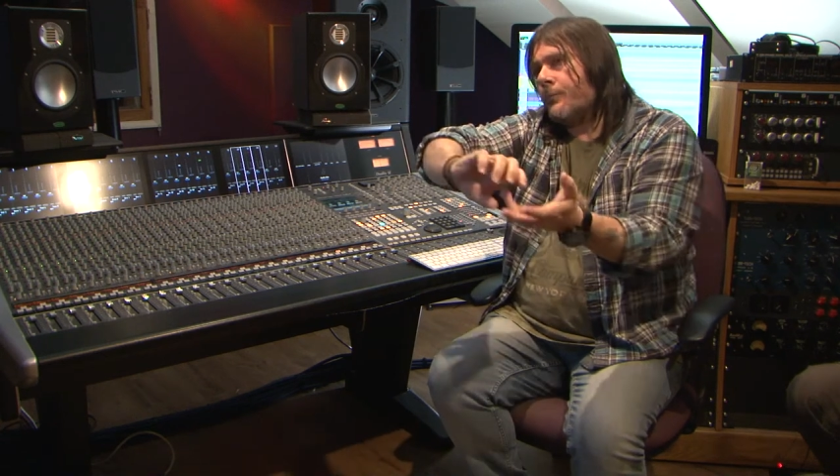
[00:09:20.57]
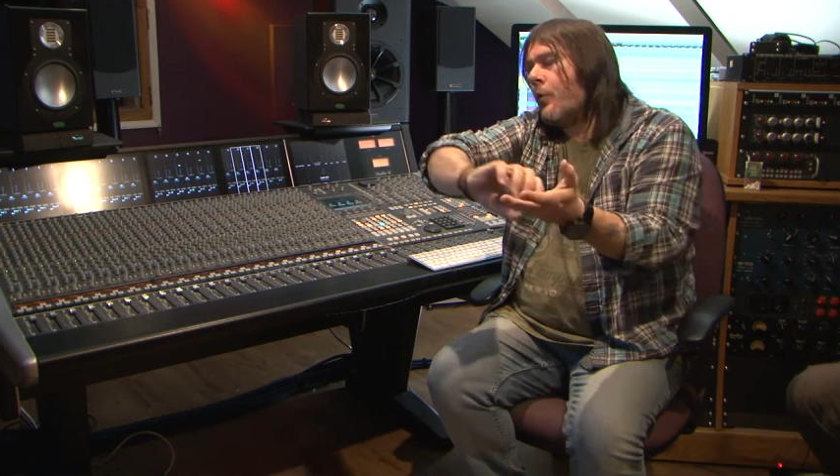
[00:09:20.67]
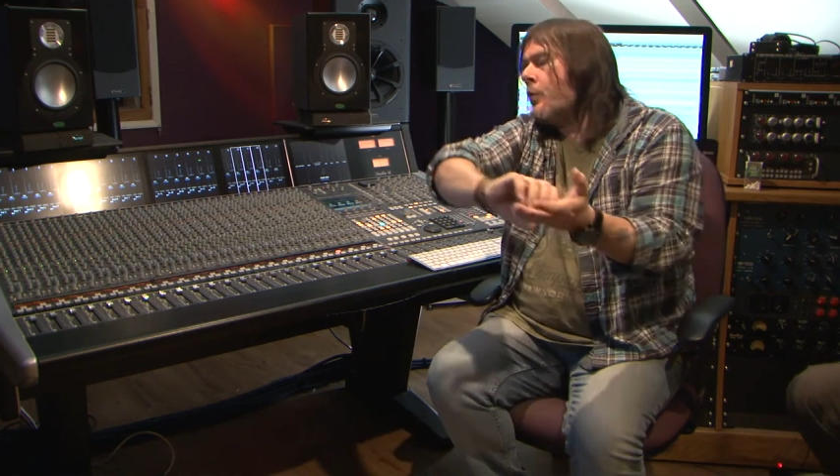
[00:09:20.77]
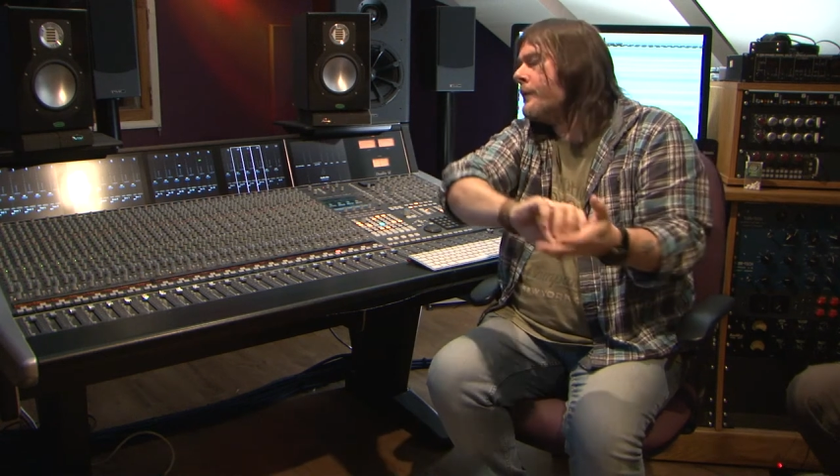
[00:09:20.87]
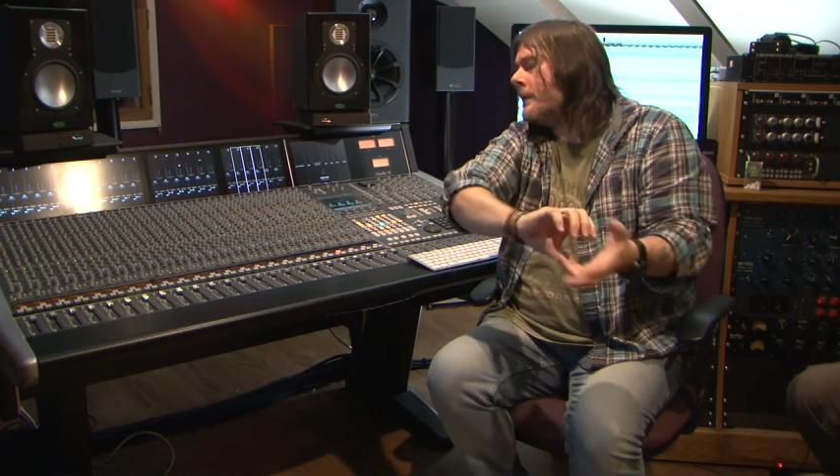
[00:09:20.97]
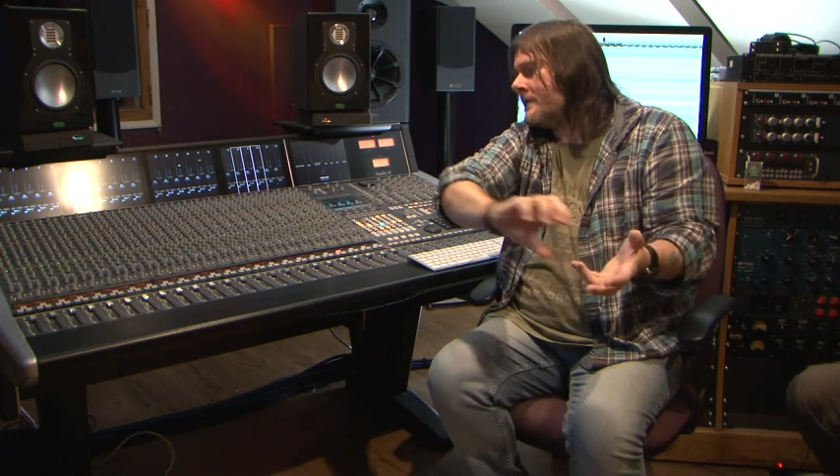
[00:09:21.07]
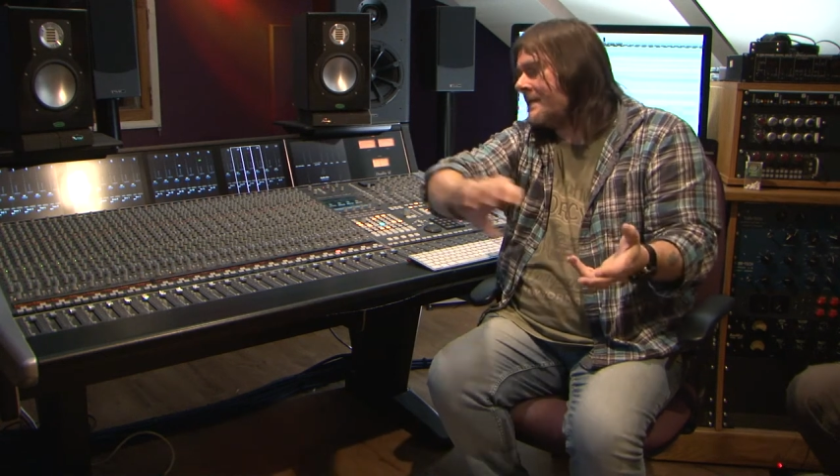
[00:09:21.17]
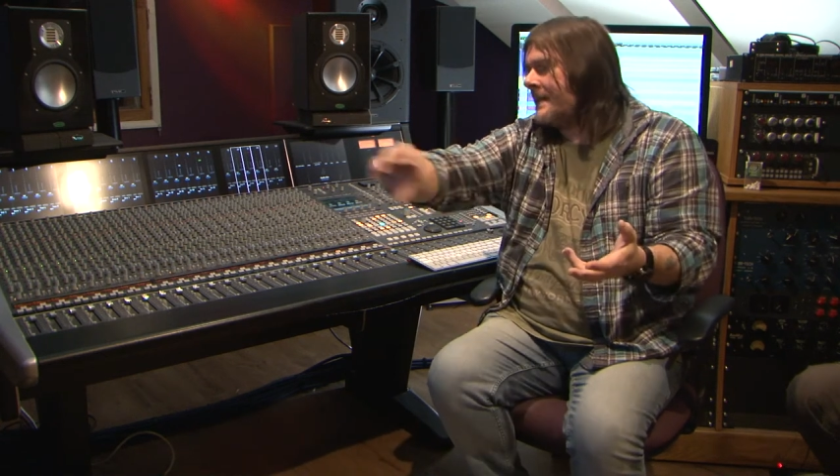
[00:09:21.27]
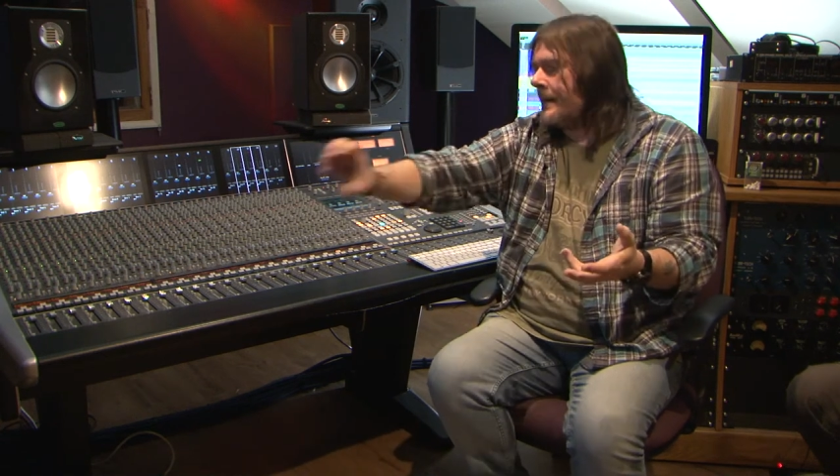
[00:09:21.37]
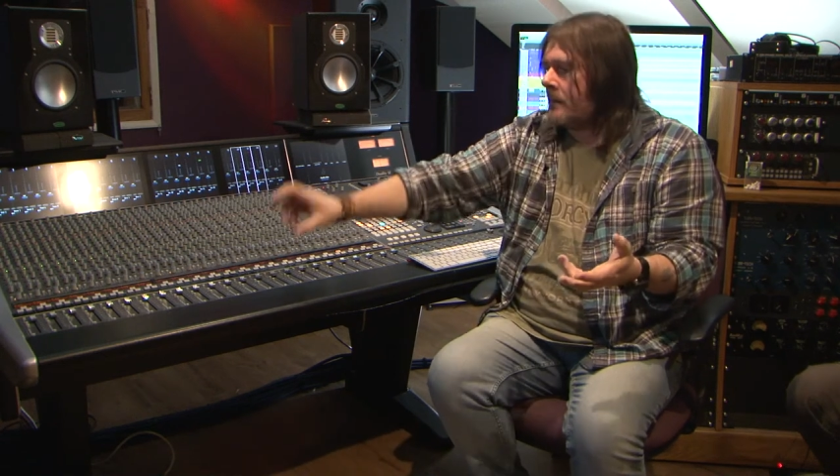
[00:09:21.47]
profiled
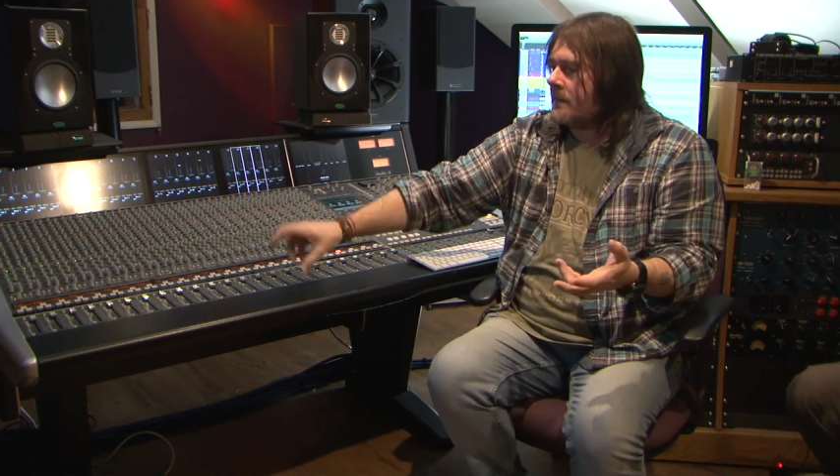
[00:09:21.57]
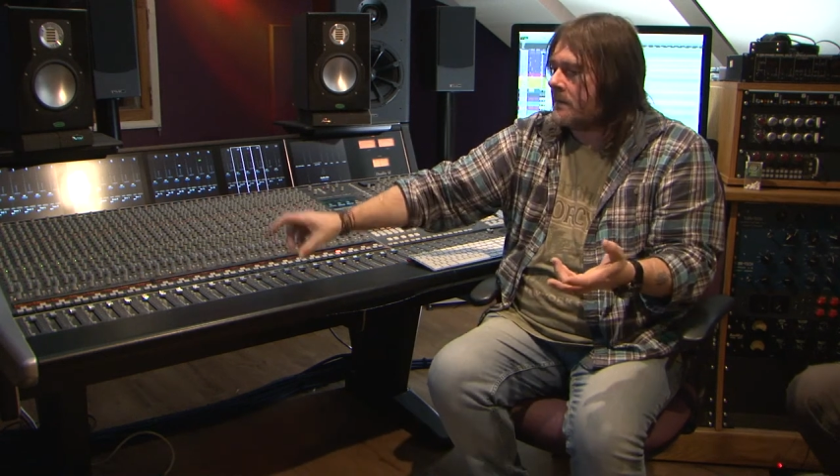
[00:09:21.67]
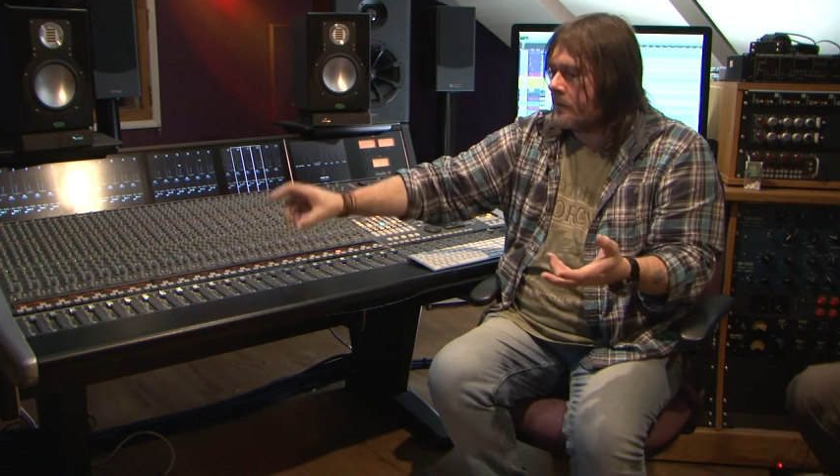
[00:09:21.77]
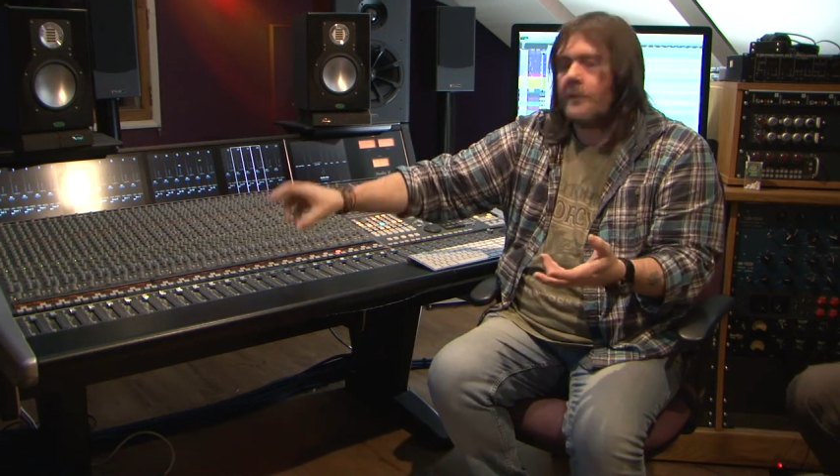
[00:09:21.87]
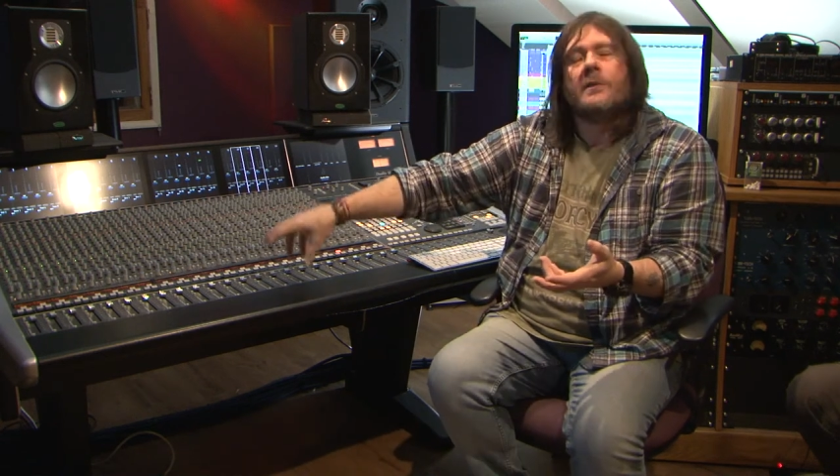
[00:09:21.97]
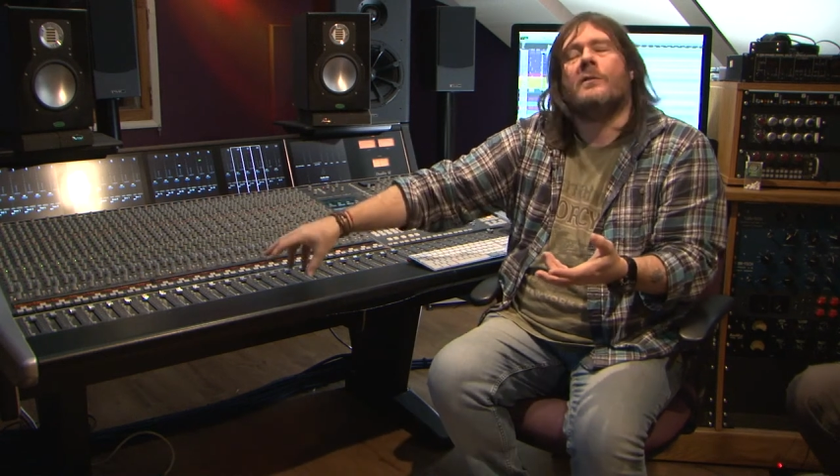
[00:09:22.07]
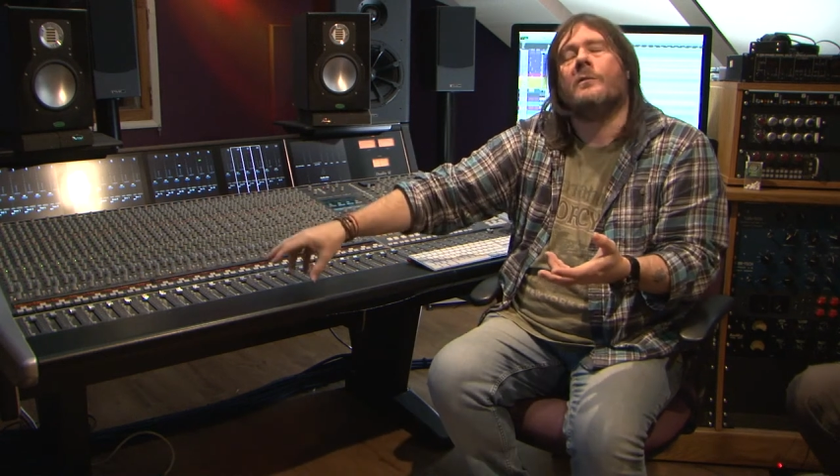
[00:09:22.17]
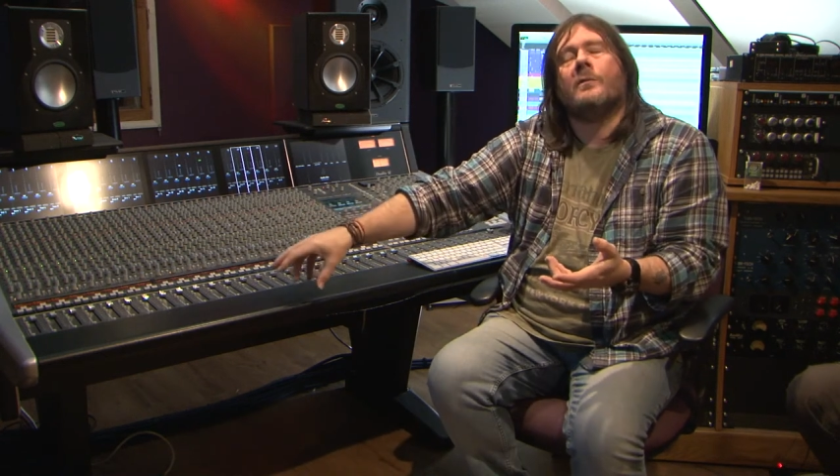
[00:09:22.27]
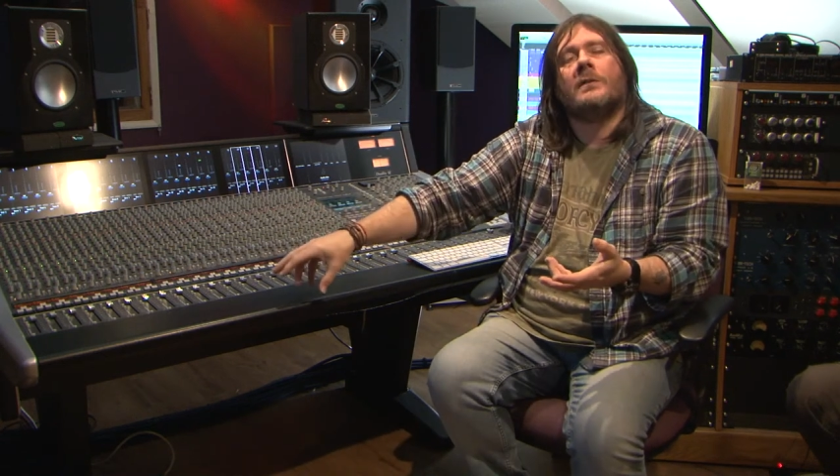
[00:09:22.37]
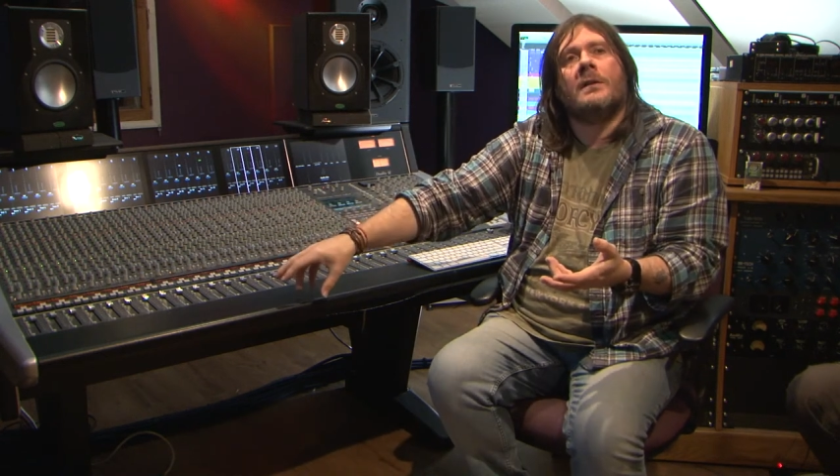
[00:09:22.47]
sound to
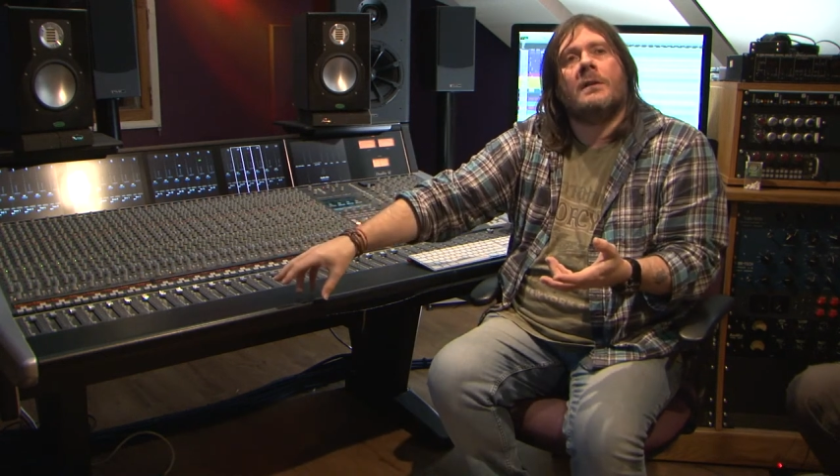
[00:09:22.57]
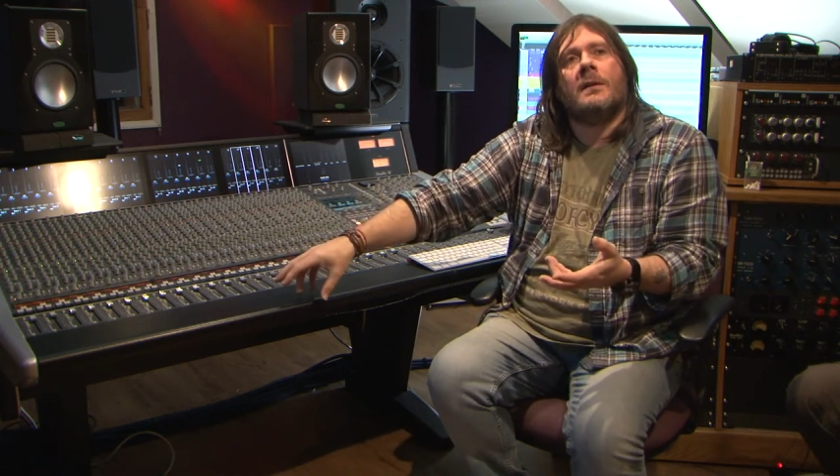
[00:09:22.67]
record.